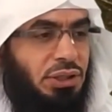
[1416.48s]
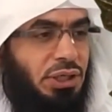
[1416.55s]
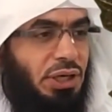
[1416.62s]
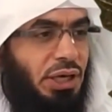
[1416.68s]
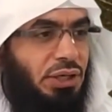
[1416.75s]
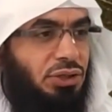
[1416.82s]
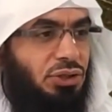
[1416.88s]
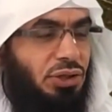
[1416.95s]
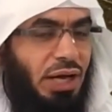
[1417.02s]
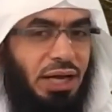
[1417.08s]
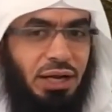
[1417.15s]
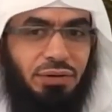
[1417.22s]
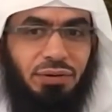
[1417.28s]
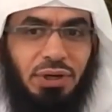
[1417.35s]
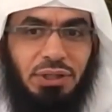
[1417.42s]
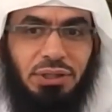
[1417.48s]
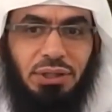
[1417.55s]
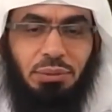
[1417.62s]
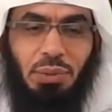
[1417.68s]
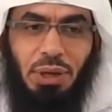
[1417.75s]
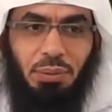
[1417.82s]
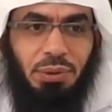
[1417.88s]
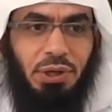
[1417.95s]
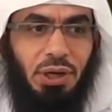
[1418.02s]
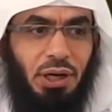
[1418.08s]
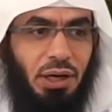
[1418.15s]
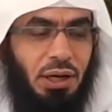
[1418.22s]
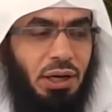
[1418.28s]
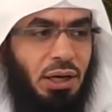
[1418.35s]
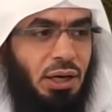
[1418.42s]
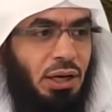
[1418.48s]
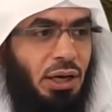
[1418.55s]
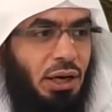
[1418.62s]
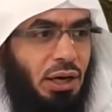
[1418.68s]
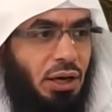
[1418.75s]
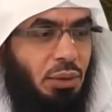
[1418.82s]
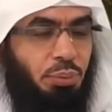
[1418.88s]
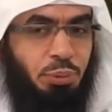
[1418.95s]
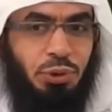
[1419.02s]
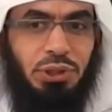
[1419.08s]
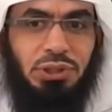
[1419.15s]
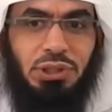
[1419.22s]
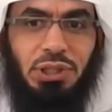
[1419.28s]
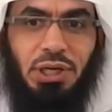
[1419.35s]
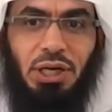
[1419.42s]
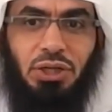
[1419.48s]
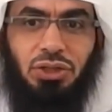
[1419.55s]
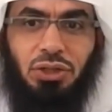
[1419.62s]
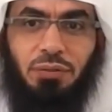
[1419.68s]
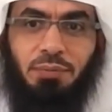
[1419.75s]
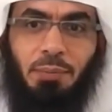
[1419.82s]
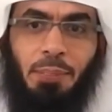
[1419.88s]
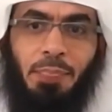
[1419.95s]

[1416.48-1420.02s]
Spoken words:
Teenager, not even maybe a pre-teenager.